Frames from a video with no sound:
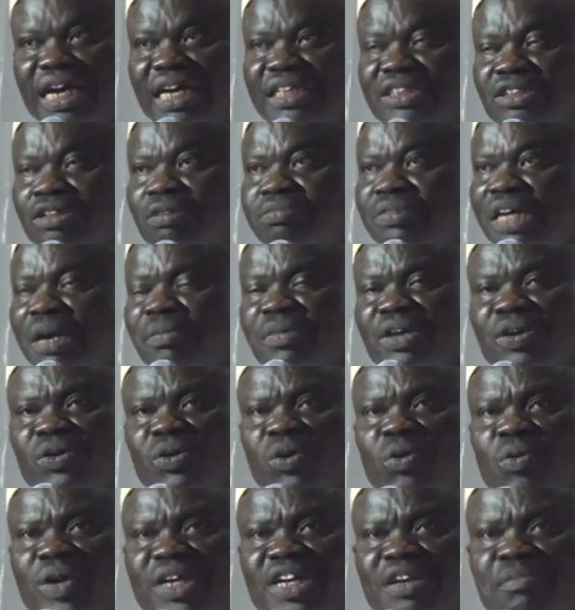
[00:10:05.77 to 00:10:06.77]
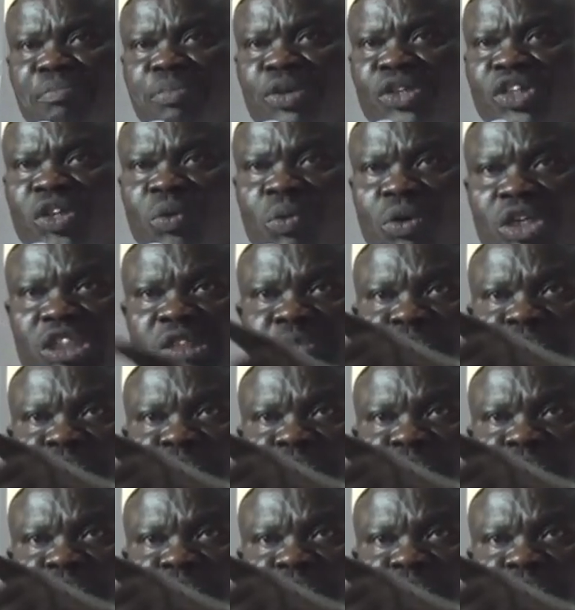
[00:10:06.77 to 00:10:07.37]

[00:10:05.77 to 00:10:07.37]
Some time ago, when the building was